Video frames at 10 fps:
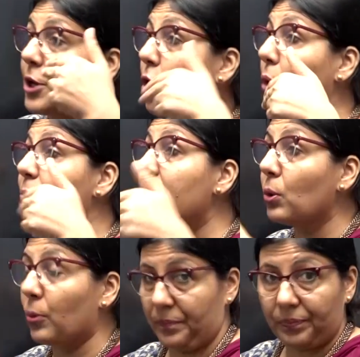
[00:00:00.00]
your
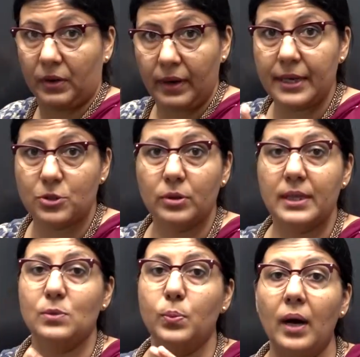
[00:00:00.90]
view, right? So
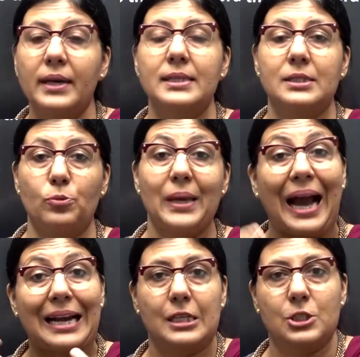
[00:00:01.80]
this word is to be
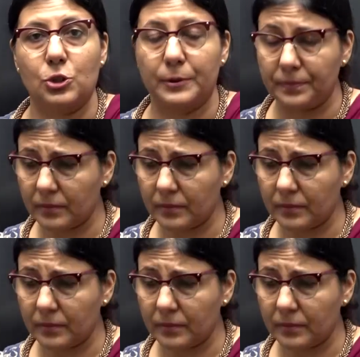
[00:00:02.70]
understood.